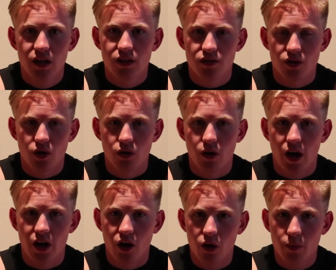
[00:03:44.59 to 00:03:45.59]
So
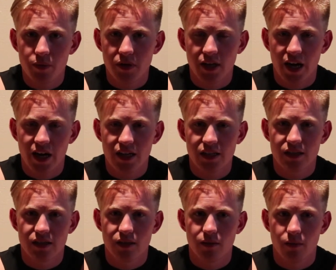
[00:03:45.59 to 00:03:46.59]
I hope you
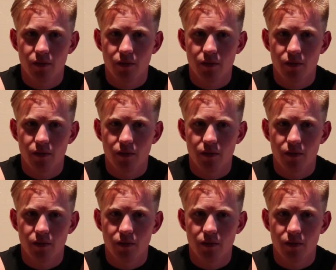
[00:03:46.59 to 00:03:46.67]
guys